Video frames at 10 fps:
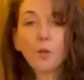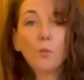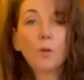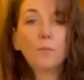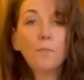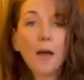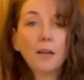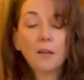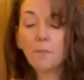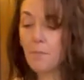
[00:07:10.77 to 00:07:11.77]
with mac
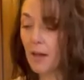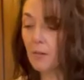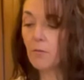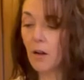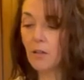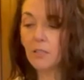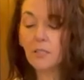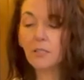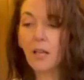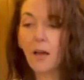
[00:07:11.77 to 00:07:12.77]

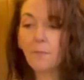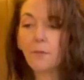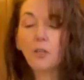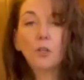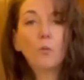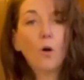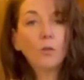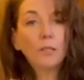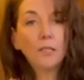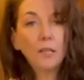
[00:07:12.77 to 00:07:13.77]
macarons, um, you
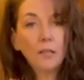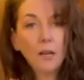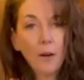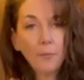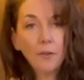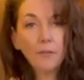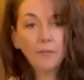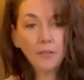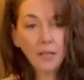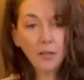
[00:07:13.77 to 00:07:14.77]
only need a couple of
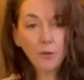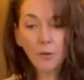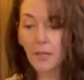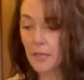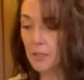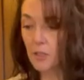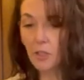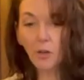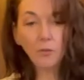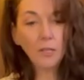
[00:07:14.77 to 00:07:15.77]
ingredients. You
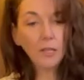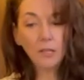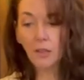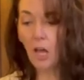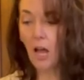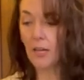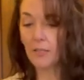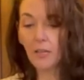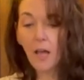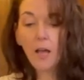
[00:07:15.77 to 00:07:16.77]
don't need a lot.
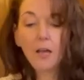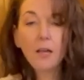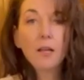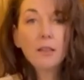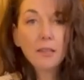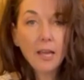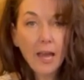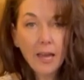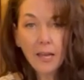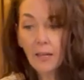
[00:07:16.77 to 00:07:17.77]
The
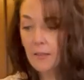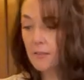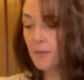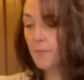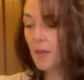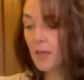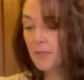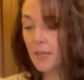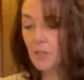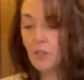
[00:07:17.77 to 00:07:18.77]
eggs,
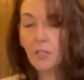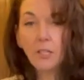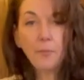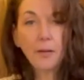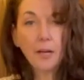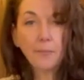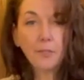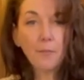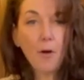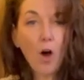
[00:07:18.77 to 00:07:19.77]
then you'll need to pick up
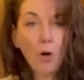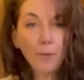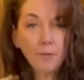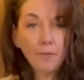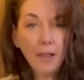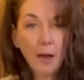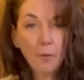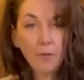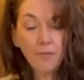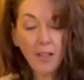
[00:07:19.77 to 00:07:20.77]
some almond
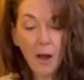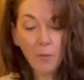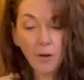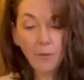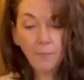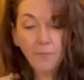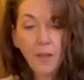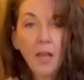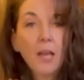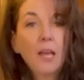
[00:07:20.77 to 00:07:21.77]
flour.
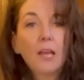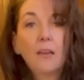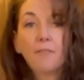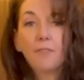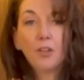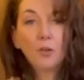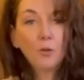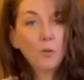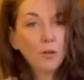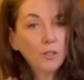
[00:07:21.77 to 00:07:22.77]
If
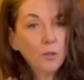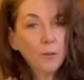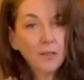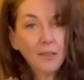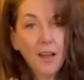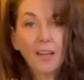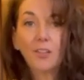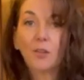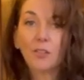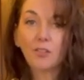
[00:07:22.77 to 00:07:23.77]
you are so inclined,
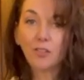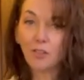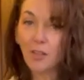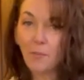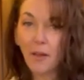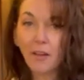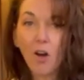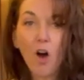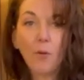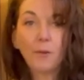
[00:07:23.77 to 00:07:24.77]
you can certainly make
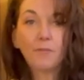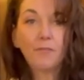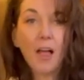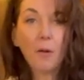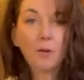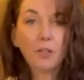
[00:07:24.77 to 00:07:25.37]
almond flour